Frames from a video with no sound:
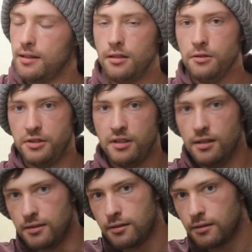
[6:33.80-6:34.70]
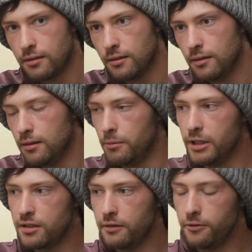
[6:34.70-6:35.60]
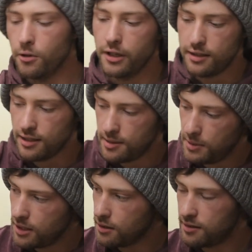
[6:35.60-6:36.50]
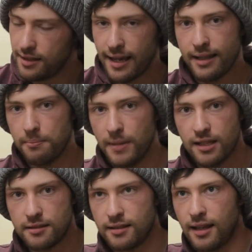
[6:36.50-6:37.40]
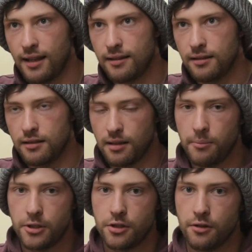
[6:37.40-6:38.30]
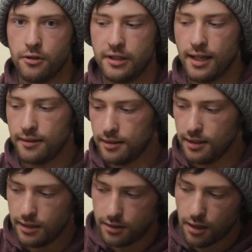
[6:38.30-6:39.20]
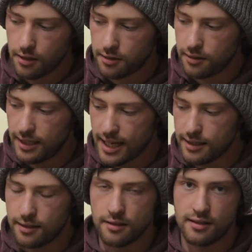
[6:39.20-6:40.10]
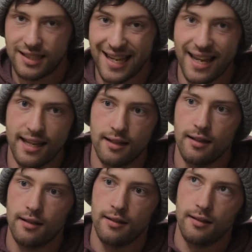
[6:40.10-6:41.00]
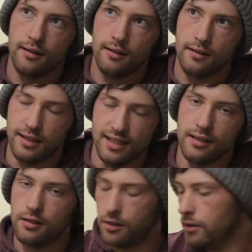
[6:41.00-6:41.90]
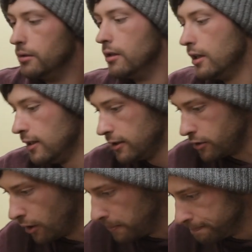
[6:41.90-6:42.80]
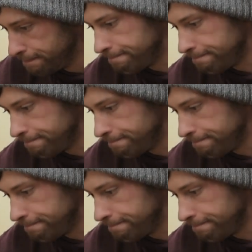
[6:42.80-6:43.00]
use this. The reason for it is because that melts at a temperature that the exhaust gases can get to. So